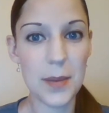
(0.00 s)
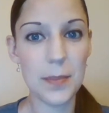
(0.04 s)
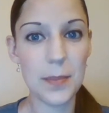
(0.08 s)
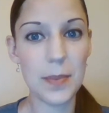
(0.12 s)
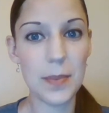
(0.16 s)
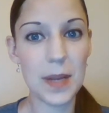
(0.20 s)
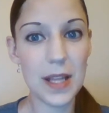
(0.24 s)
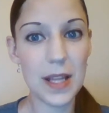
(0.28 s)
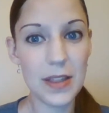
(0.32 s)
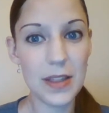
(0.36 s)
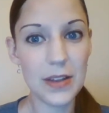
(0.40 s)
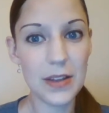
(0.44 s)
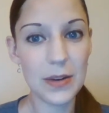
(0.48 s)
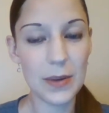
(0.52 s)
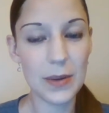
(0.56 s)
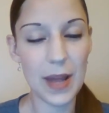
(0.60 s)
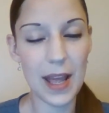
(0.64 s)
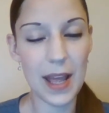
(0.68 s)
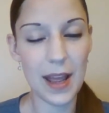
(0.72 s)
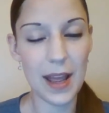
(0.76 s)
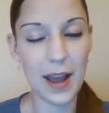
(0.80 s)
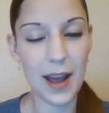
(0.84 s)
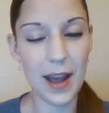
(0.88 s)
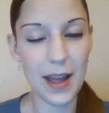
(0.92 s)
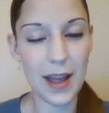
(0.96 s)
But either
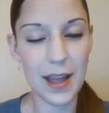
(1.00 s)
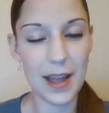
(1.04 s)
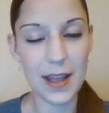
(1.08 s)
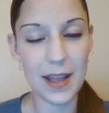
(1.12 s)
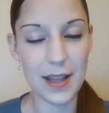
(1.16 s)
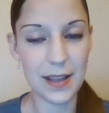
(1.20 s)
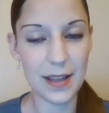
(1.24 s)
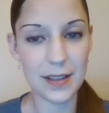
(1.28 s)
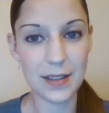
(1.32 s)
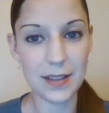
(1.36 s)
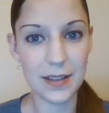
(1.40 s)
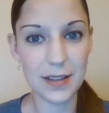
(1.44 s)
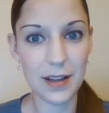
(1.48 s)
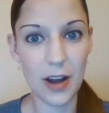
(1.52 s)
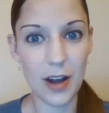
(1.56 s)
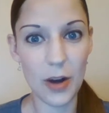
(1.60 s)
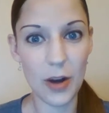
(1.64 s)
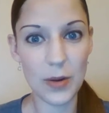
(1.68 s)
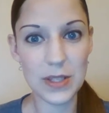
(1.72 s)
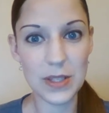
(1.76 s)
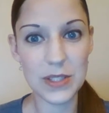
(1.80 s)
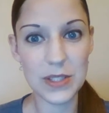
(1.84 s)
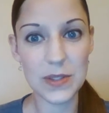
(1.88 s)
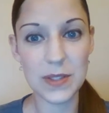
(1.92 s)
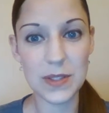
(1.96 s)
way, I
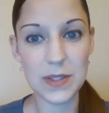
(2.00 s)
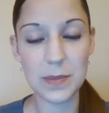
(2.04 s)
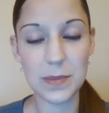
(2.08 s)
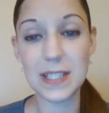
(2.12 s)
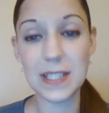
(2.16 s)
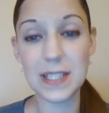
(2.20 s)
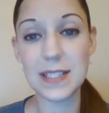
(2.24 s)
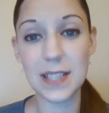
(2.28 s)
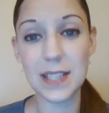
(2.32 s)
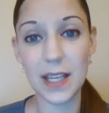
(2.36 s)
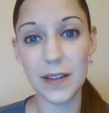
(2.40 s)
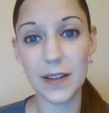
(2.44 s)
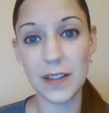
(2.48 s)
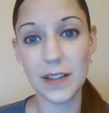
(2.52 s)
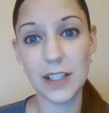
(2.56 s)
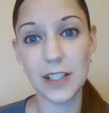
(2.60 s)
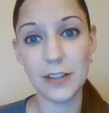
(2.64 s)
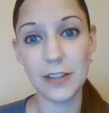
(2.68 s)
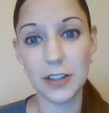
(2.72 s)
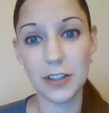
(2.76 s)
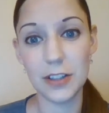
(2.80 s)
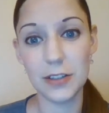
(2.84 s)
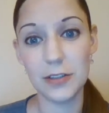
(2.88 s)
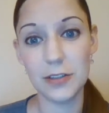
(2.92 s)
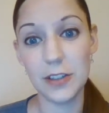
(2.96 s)
always do something slightly
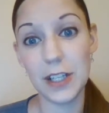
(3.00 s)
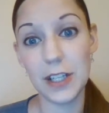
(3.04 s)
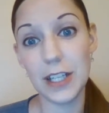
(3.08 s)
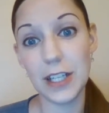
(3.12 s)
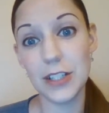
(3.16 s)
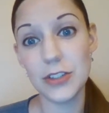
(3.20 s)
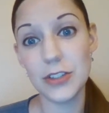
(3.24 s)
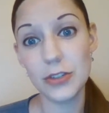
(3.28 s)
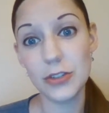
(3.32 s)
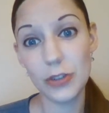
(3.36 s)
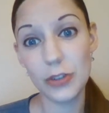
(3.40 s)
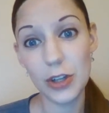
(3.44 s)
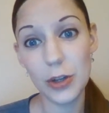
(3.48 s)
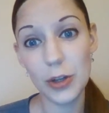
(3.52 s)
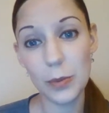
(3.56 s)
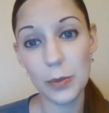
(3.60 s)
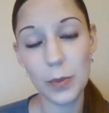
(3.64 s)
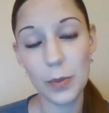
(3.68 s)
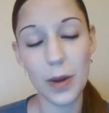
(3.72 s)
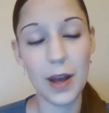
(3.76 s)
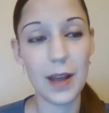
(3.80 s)
different for each group.